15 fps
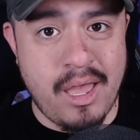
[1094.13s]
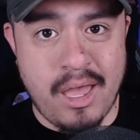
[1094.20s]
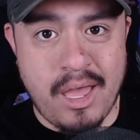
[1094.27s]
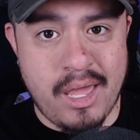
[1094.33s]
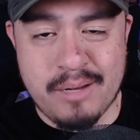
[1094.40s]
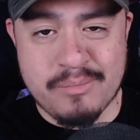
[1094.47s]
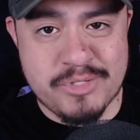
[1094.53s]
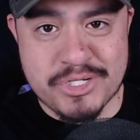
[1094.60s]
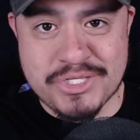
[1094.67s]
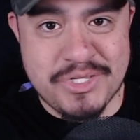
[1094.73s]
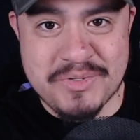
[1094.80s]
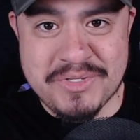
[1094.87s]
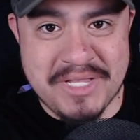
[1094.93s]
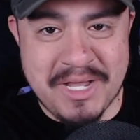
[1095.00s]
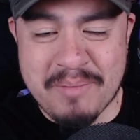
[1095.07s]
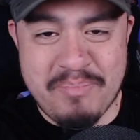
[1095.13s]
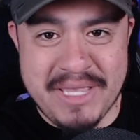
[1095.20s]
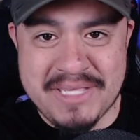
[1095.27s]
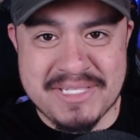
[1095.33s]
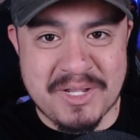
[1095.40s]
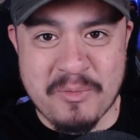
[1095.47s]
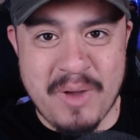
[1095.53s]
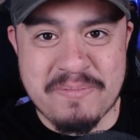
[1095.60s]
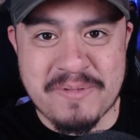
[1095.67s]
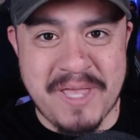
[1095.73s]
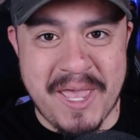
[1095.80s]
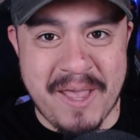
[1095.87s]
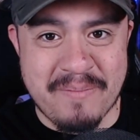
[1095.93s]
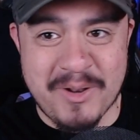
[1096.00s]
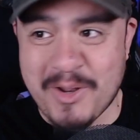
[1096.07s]
And I'm just using a basic
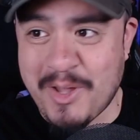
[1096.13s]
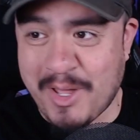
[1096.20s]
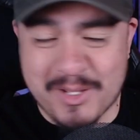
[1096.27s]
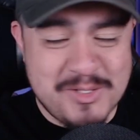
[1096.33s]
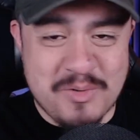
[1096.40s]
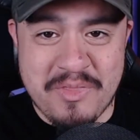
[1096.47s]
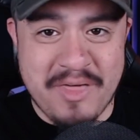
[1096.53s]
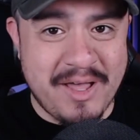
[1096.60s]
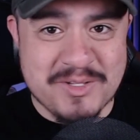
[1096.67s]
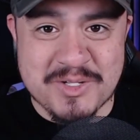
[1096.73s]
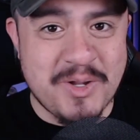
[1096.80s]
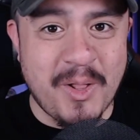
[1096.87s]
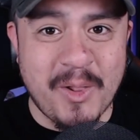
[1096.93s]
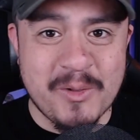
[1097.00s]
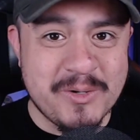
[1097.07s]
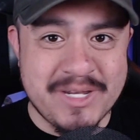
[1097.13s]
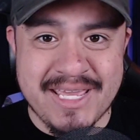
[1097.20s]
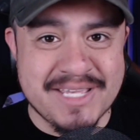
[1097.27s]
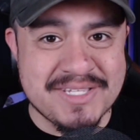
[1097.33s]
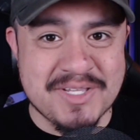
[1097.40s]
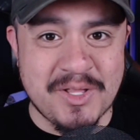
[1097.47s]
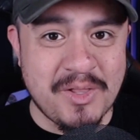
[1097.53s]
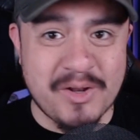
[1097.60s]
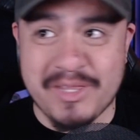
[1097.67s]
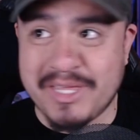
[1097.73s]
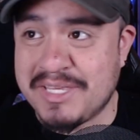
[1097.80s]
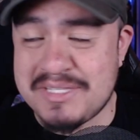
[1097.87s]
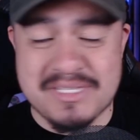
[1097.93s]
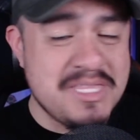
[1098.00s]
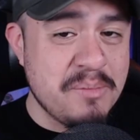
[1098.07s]
webcam, not a $2,000 DSLR
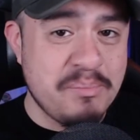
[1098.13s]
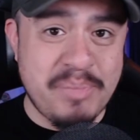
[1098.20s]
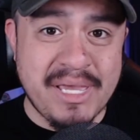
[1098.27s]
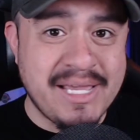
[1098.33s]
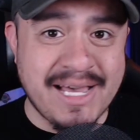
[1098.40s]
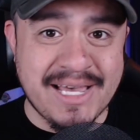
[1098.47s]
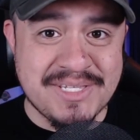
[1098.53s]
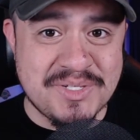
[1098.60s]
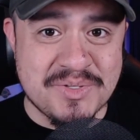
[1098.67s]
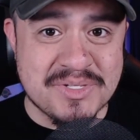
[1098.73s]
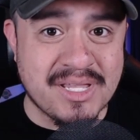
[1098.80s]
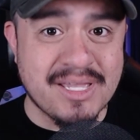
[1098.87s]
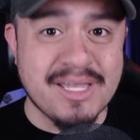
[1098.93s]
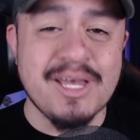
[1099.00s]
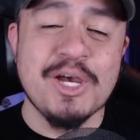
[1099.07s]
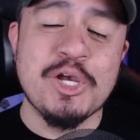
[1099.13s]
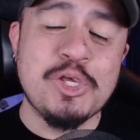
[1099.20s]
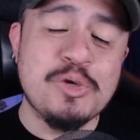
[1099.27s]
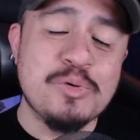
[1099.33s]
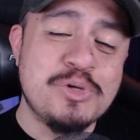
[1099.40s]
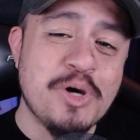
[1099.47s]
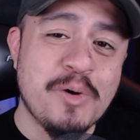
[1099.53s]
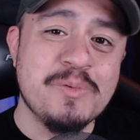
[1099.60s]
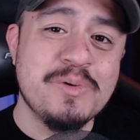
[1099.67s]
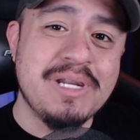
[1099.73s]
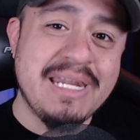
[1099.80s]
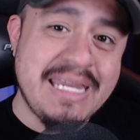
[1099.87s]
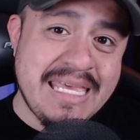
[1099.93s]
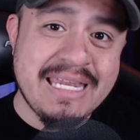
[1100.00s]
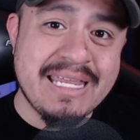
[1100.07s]
like you see the big guys using. You don't
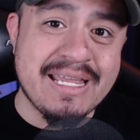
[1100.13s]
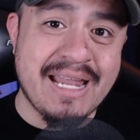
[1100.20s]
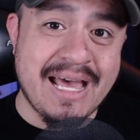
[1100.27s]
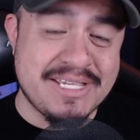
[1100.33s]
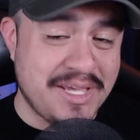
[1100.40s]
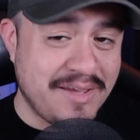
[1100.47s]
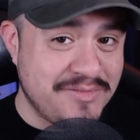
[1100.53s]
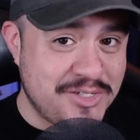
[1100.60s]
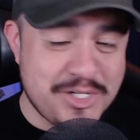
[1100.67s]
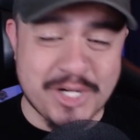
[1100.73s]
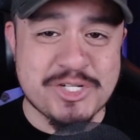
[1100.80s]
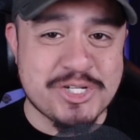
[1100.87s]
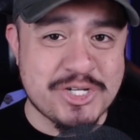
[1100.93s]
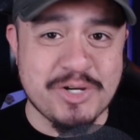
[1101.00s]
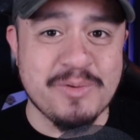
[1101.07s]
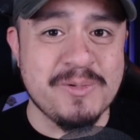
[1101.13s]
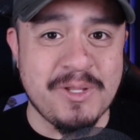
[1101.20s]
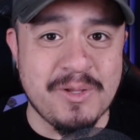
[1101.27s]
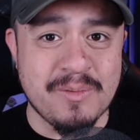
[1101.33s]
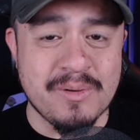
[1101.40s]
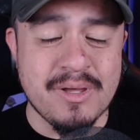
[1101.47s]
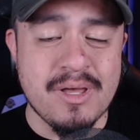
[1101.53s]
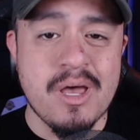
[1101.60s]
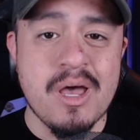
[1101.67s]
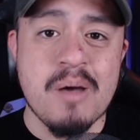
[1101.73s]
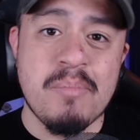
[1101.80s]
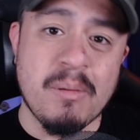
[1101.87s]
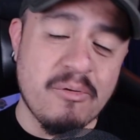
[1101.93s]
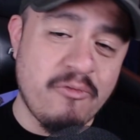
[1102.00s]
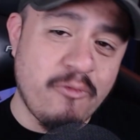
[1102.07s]
need it, as I've just shown you.
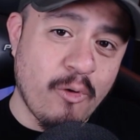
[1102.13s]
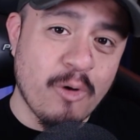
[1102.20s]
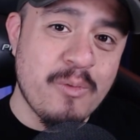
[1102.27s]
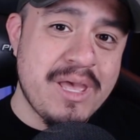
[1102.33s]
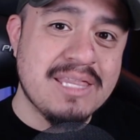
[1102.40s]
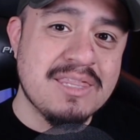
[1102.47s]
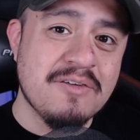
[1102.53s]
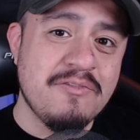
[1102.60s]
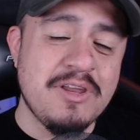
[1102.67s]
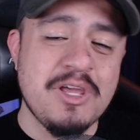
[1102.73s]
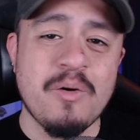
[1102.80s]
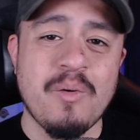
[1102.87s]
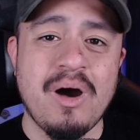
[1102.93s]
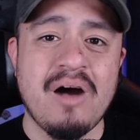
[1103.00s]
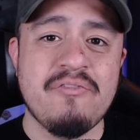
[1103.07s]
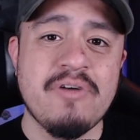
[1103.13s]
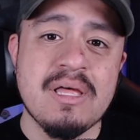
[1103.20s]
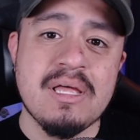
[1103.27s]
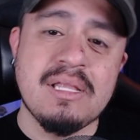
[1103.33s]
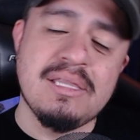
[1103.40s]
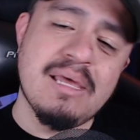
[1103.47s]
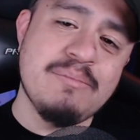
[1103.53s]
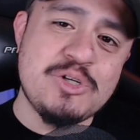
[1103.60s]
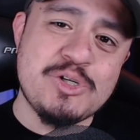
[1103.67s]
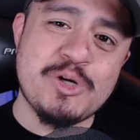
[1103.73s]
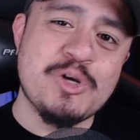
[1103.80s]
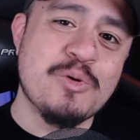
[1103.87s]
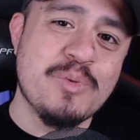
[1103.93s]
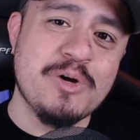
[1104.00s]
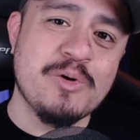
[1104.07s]
But before we end the video off, let me show
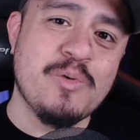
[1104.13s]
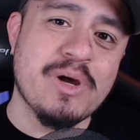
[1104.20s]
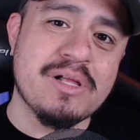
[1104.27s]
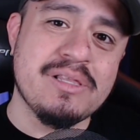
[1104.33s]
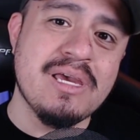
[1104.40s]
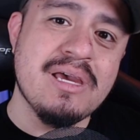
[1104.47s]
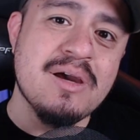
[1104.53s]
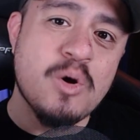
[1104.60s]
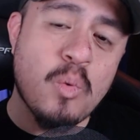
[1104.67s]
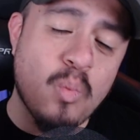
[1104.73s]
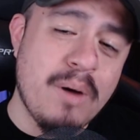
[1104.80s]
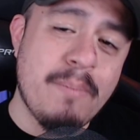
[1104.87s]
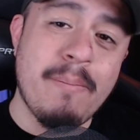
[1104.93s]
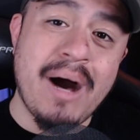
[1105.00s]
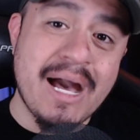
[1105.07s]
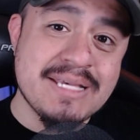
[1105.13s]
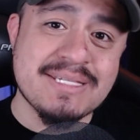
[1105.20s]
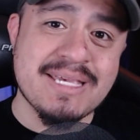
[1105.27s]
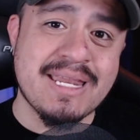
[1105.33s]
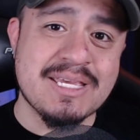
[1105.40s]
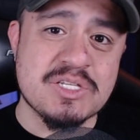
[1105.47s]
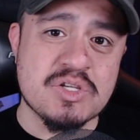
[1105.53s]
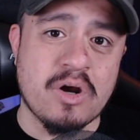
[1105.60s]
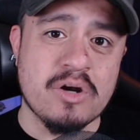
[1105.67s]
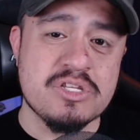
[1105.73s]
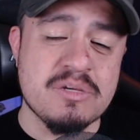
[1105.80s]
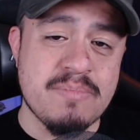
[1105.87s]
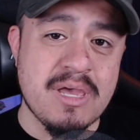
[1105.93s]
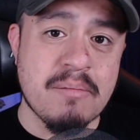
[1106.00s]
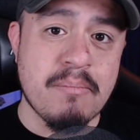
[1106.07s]
you real quickly what my settings are
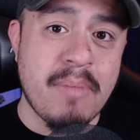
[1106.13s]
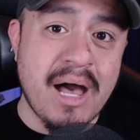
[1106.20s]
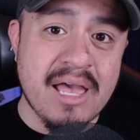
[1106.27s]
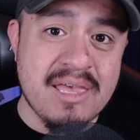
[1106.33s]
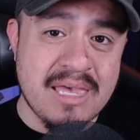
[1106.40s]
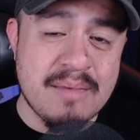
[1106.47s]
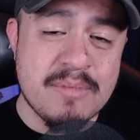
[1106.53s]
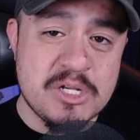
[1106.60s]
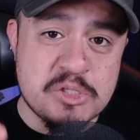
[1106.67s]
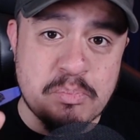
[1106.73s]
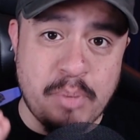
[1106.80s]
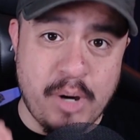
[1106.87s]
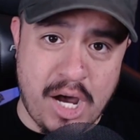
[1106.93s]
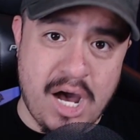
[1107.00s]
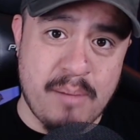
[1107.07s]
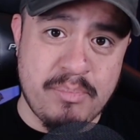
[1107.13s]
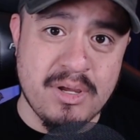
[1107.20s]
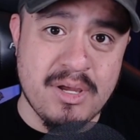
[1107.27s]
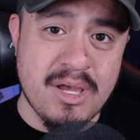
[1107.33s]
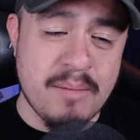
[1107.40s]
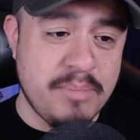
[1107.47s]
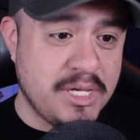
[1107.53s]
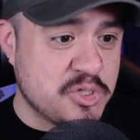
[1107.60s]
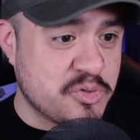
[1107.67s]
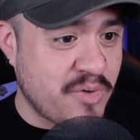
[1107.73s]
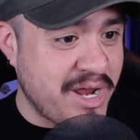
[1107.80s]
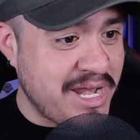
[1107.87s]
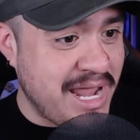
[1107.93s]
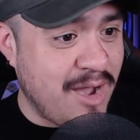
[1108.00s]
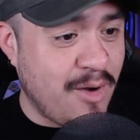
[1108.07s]
to make my image pop. Because
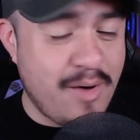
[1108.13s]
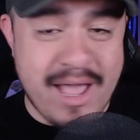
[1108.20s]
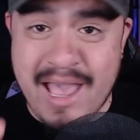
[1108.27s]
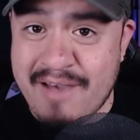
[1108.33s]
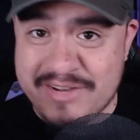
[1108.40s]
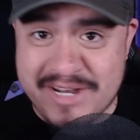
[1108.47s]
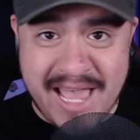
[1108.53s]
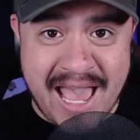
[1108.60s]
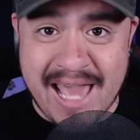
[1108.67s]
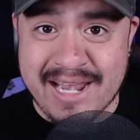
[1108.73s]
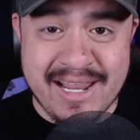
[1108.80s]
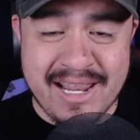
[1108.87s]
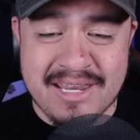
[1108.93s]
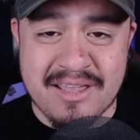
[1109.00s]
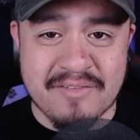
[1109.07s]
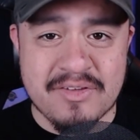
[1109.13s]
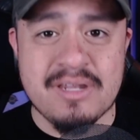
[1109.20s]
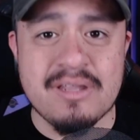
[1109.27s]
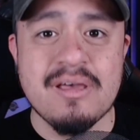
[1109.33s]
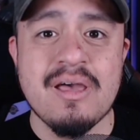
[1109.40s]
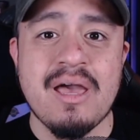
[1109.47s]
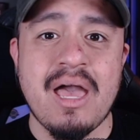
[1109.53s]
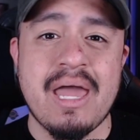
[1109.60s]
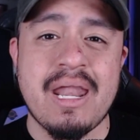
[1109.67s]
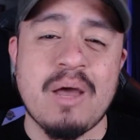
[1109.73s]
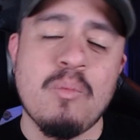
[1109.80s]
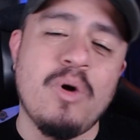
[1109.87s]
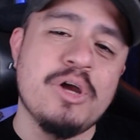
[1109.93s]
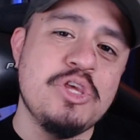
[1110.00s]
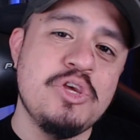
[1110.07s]
right now I haven't added any of it, and I
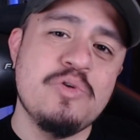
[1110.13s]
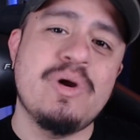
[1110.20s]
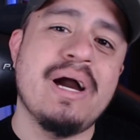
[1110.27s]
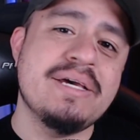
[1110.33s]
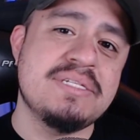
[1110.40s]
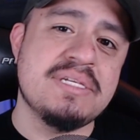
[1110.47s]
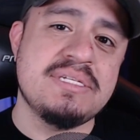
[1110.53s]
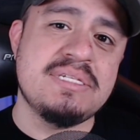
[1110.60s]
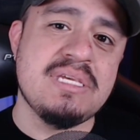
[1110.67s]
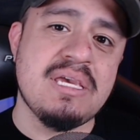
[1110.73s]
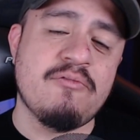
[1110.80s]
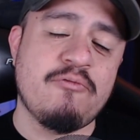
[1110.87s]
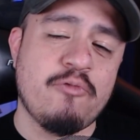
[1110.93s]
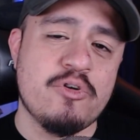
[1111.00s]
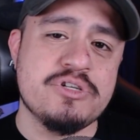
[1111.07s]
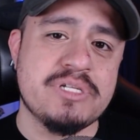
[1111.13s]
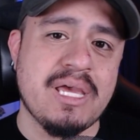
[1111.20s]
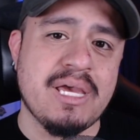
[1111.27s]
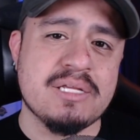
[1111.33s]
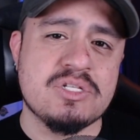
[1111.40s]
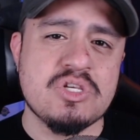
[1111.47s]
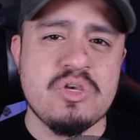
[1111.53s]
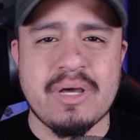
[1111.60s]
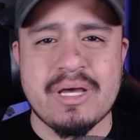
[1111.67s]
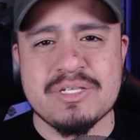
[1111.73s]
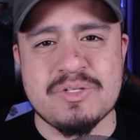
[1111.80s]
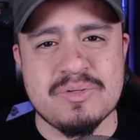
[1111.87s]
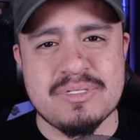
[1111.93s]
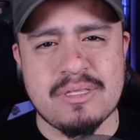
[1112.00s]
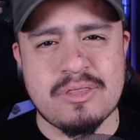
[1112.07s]
want you guys to see it firsthand so you guys
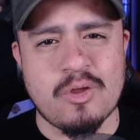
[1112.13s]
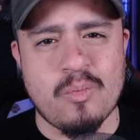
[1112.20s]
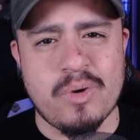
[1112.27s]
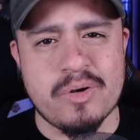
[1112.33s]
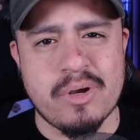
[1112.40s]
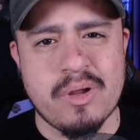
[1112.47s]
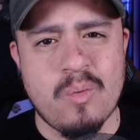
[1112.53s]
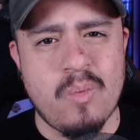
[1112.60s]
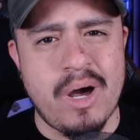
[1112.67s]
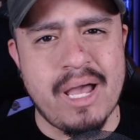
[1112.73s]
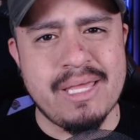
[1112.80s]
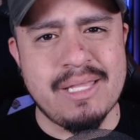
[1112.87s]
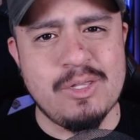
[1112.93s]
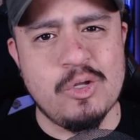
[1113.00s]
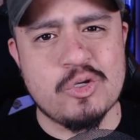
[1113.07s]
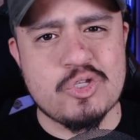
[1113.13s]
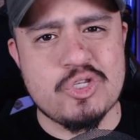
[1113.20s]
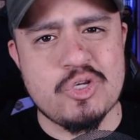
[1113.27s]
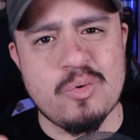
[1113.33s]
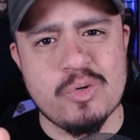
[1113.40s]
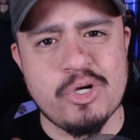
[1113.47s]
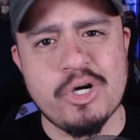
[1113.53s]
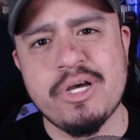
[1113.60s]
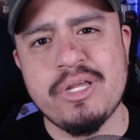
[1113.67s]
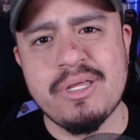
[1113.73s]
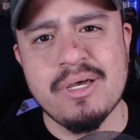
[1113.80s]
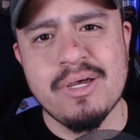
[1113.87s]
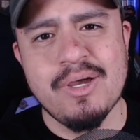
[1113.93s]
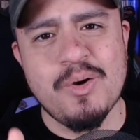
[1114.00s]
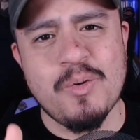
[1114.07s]
don't sit there wondering why it looked so good
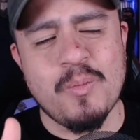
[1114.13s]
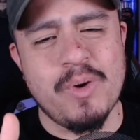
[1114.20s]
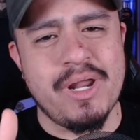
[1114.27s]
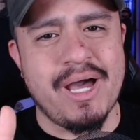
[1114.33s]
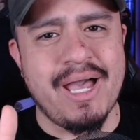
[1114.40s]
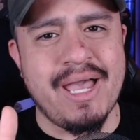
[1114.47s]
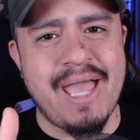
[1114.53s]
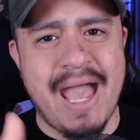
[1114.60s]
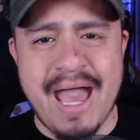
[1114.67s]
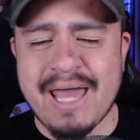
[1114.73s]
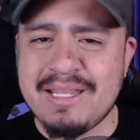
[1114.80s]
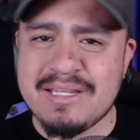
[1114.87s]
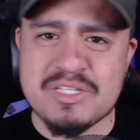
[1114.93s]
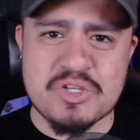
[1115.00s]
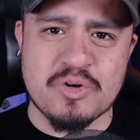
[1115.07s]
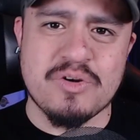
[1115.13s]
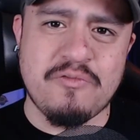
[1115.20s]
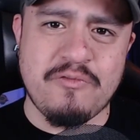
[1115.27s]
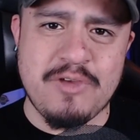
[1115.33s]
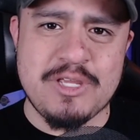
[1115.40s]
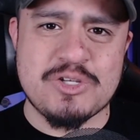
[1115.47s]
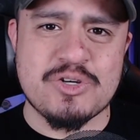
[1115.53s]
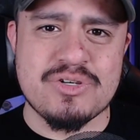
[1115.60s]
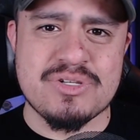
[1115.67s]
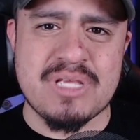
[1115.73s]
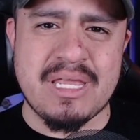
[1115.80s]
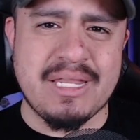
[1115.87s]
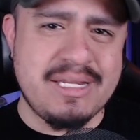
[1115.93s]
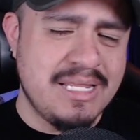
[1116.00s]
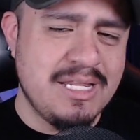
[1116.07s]
when I added certain features
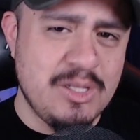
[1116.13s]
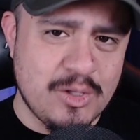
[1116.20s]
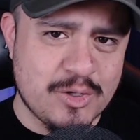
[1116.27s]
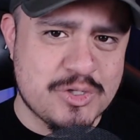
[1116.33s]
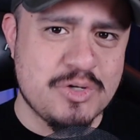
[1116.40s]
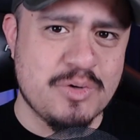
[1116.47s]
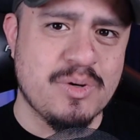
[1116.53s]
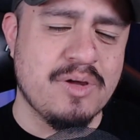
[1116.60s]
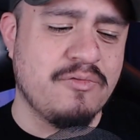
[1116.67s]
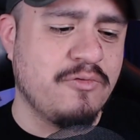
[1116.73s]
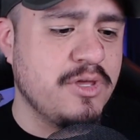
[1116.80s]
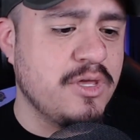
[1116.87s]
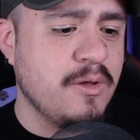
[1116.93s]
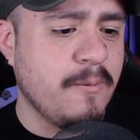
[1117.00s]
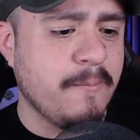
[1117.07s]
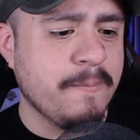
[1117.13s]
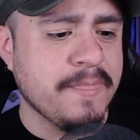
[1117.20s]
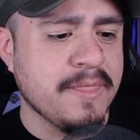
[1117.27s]
and it didn't look so good for you.